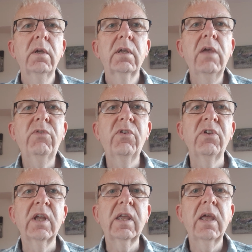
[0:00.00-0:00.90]
gives us
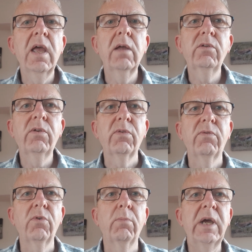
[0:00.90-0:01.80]
an account of the
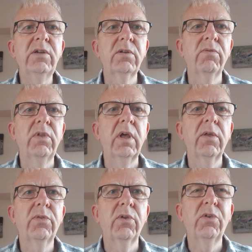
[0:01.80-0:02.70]
formation of the
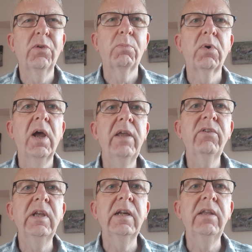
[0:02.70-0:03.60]
earth that's
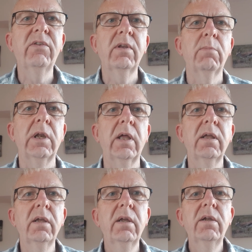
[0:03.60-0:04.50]
surprisingly similar
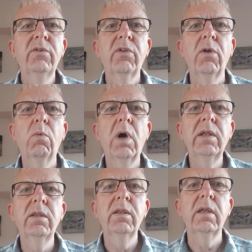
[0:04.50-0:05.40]
to the
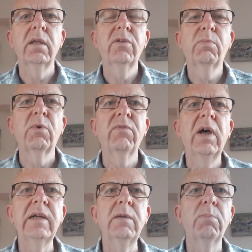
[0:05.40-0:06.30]
one that's
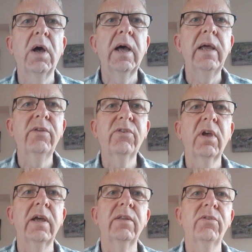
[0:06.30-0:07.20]
provided by
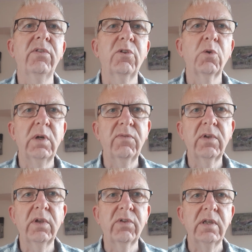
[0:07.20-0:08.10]
science in the
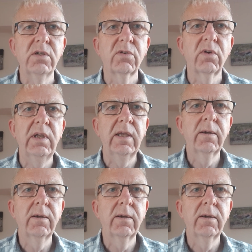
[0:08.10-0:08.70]
21st century.